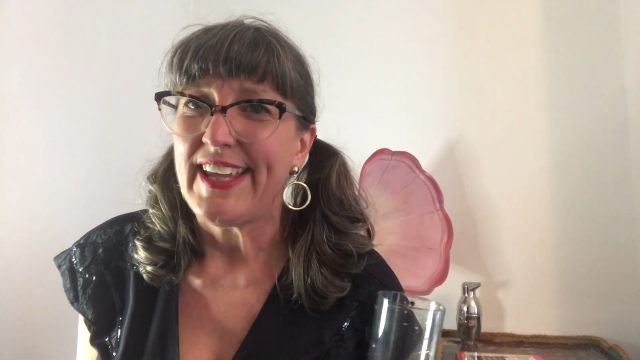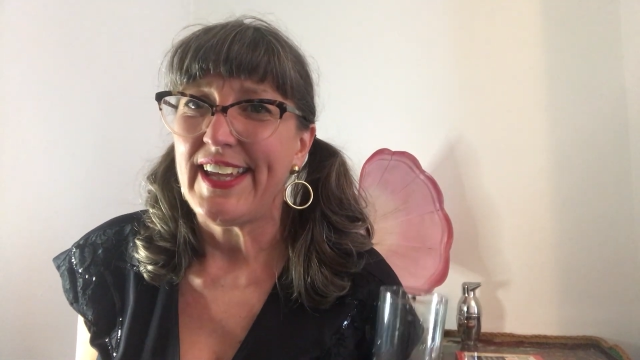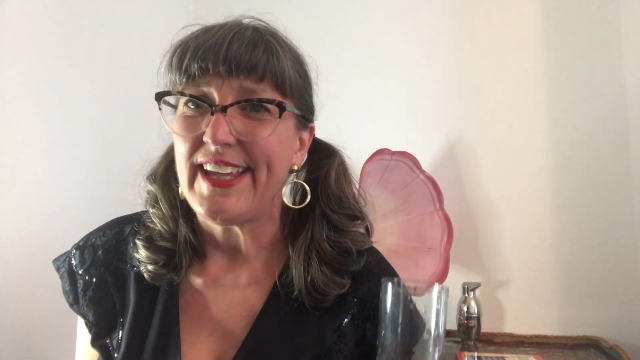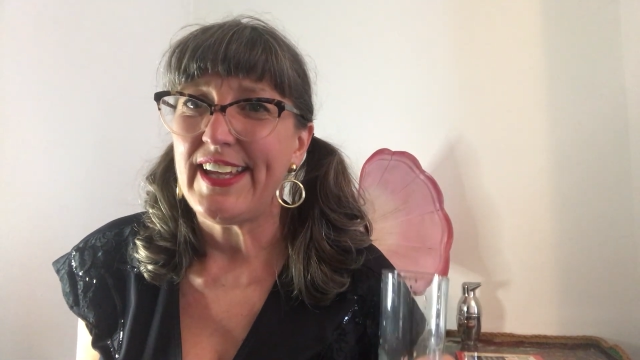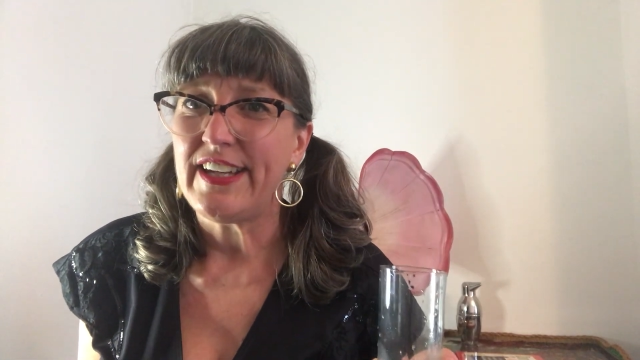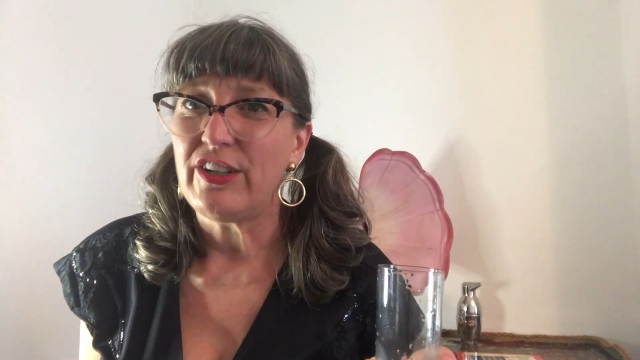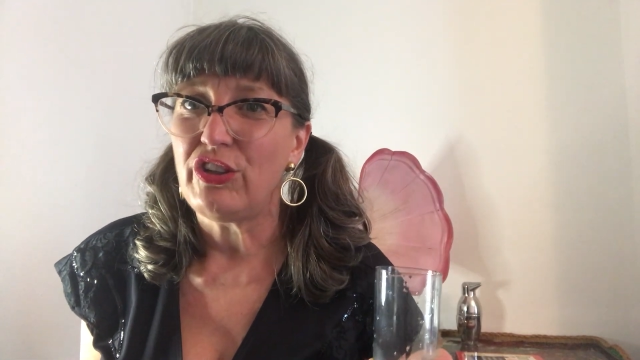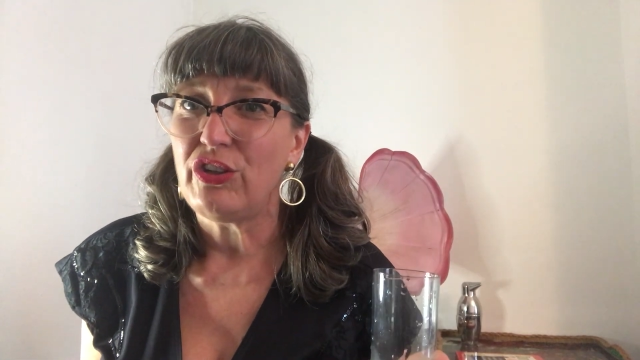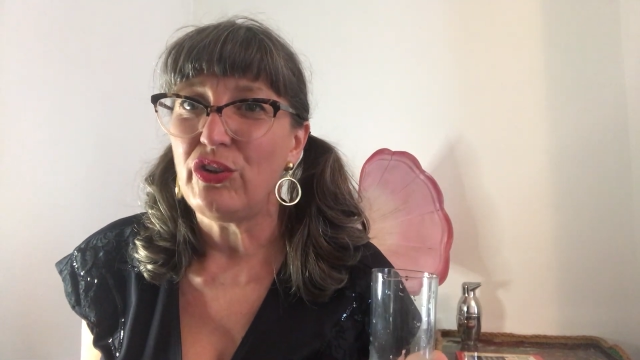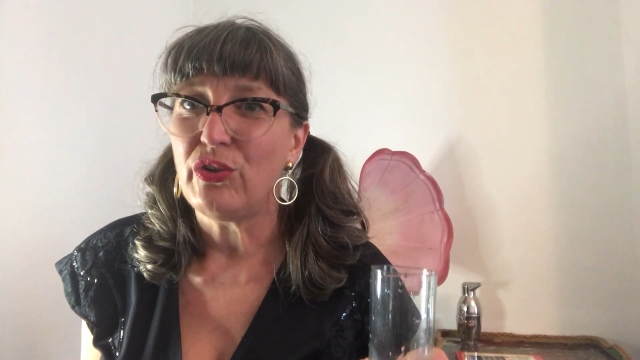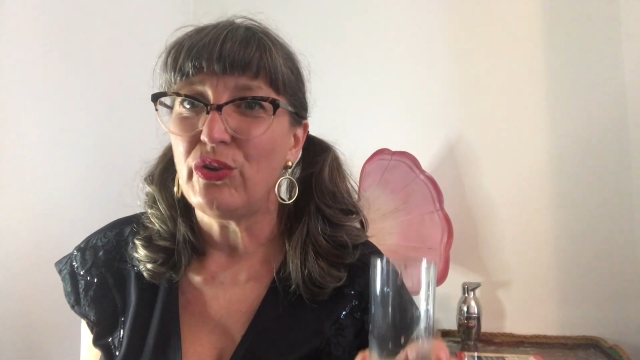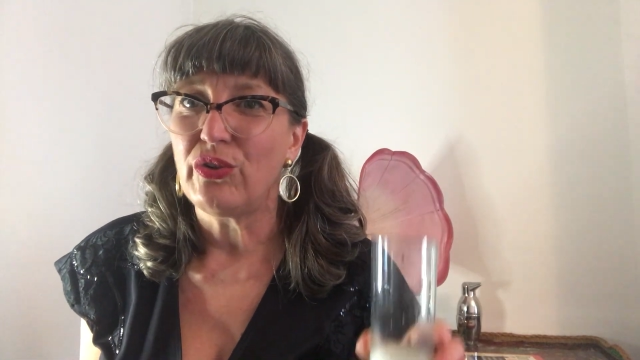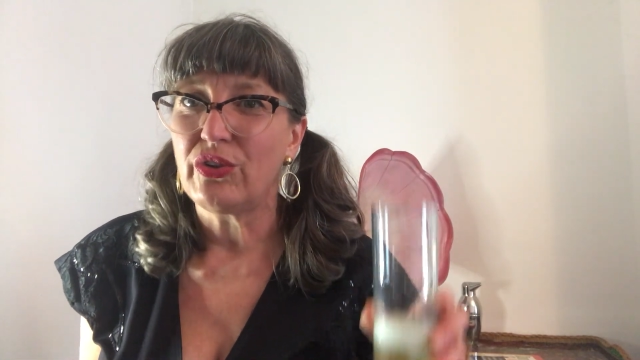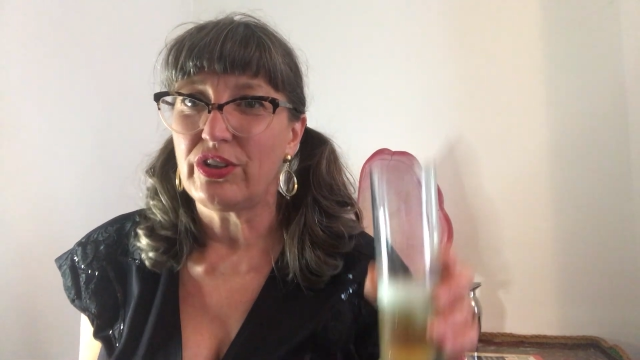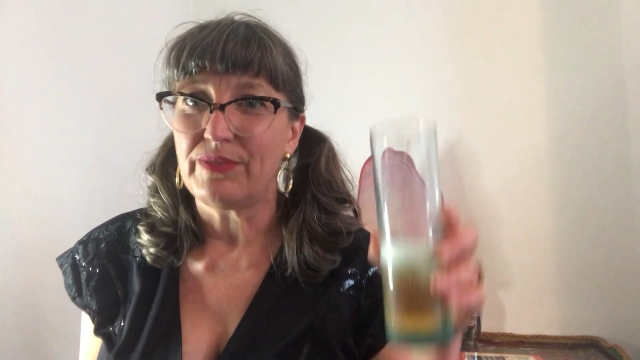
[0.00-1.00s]
in New
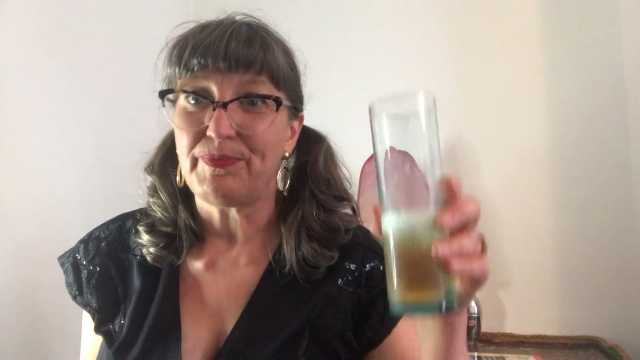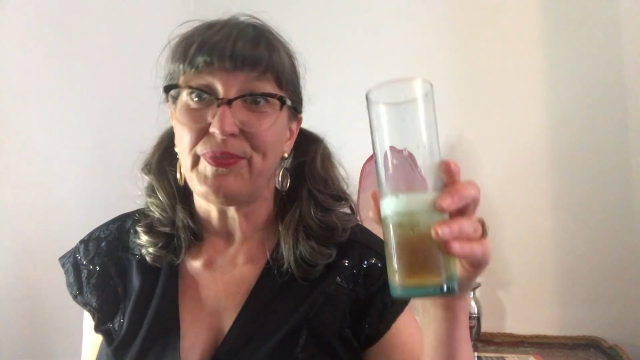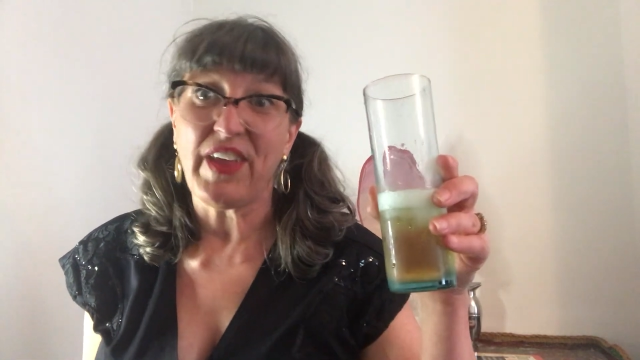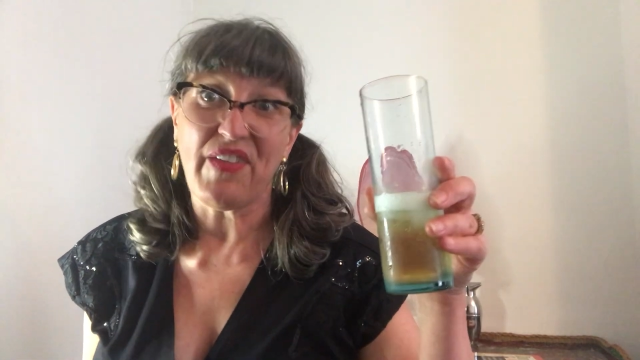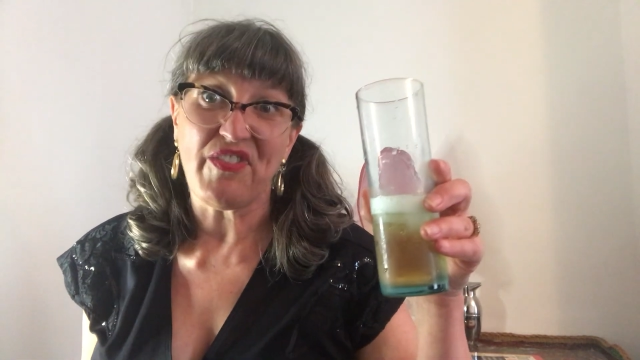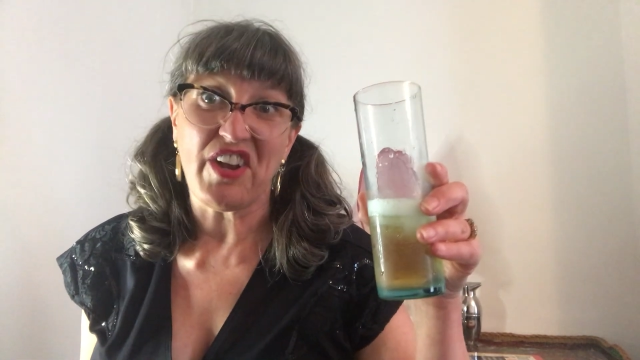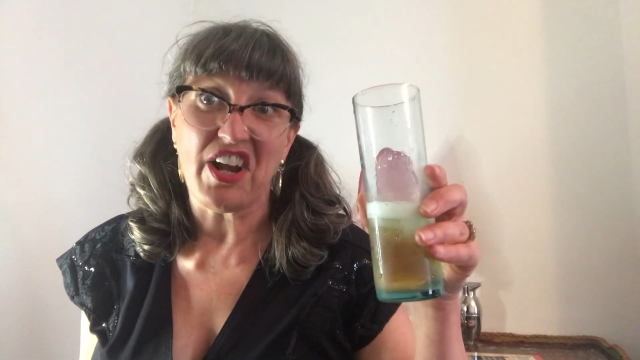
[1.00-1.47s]
York in the